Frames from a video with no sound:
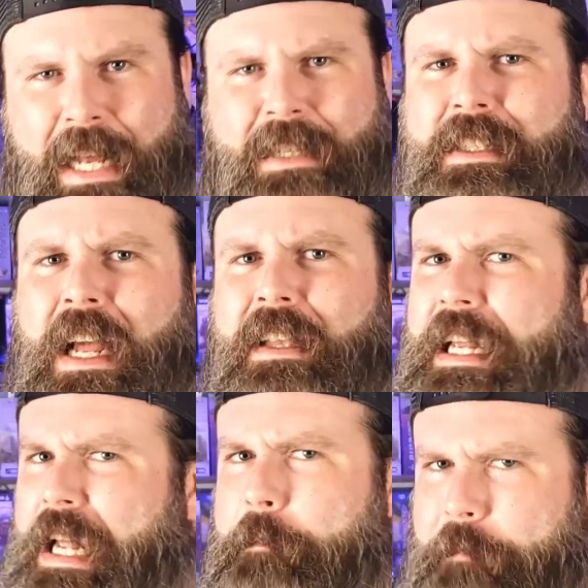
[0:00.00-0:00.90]
It's not
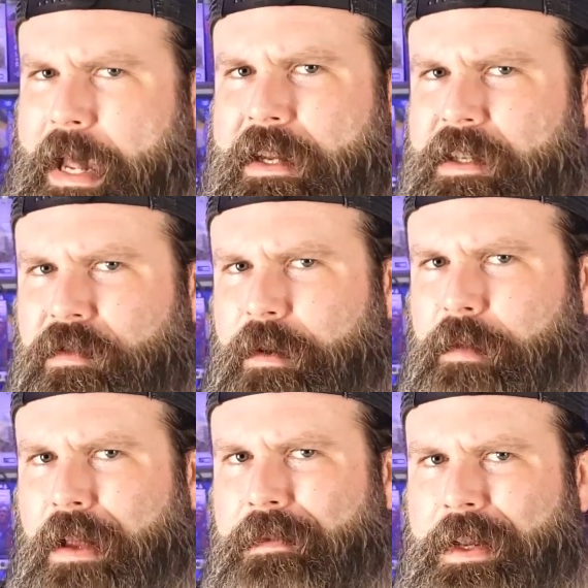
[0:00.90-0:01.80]
like a mandatory
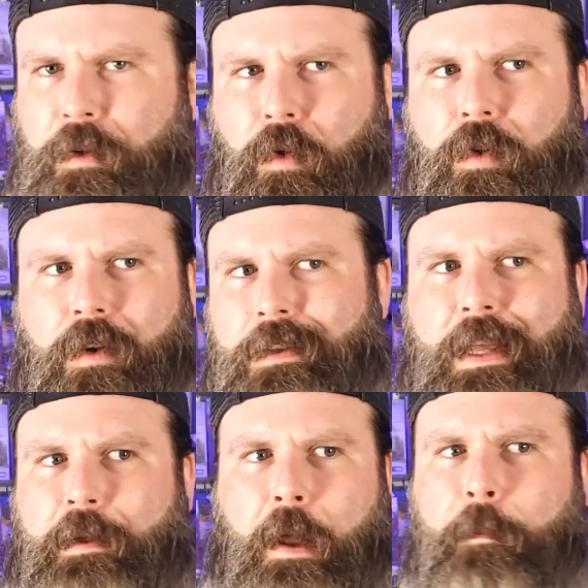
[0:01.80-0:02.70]
bluffing or
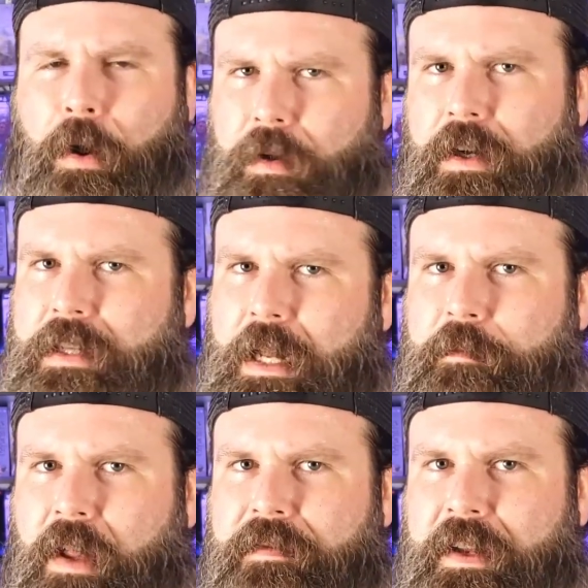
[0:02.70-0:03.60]
like a poker type
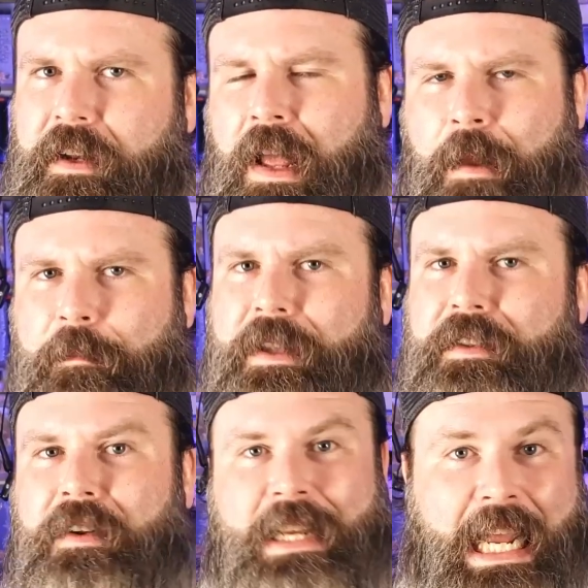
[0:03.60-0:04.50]
bluffing, but
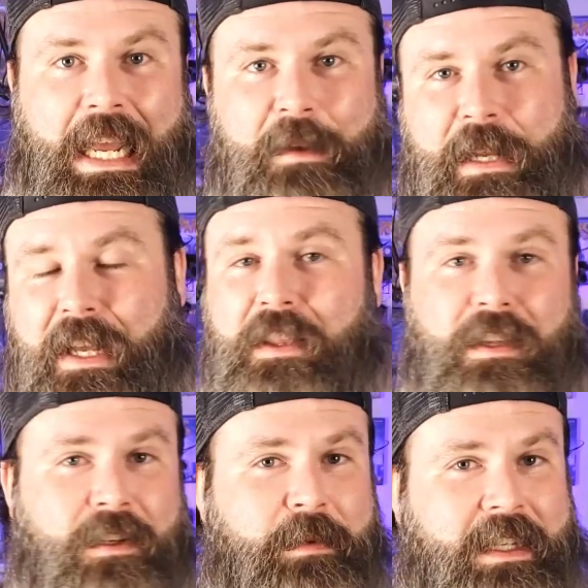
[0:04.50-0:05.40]
there can be a
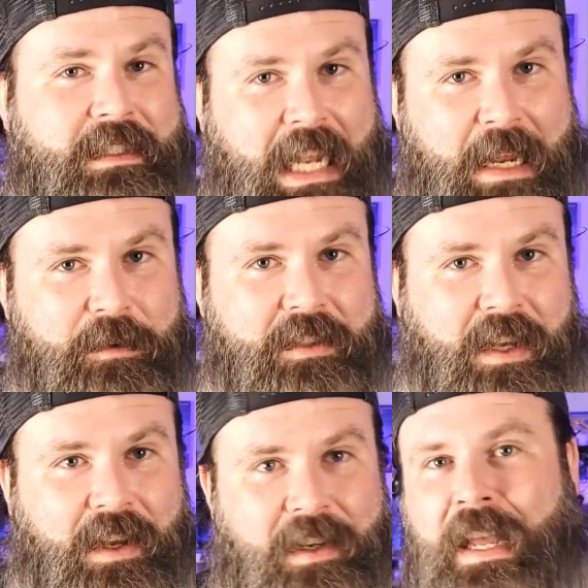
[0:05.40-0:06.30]
little bit of table
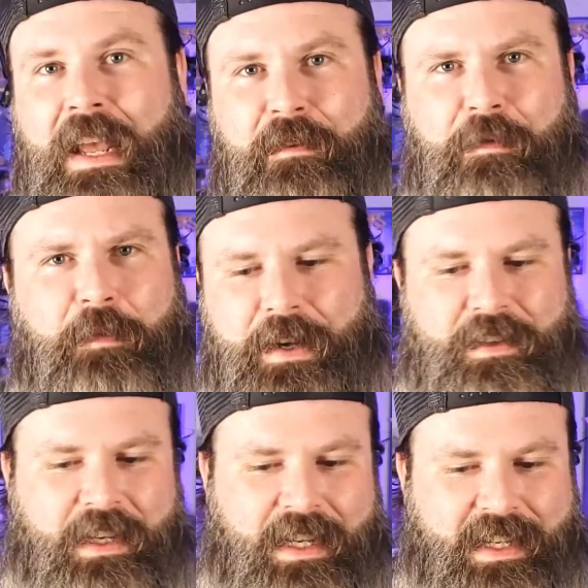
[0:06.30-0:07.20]
talk with players
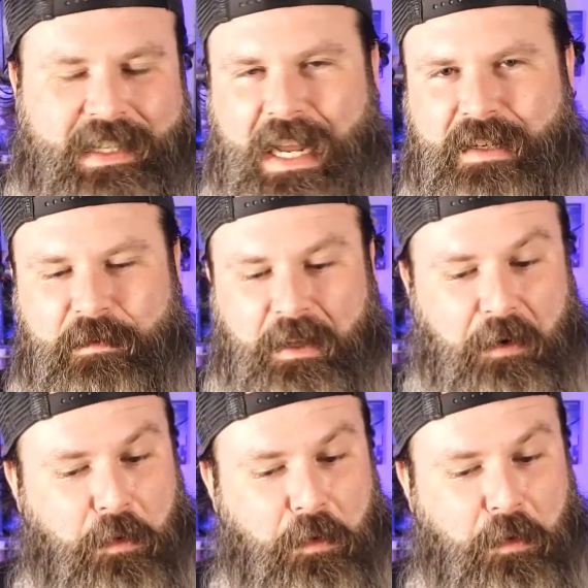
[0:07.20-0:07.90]
looking at stacks and be like,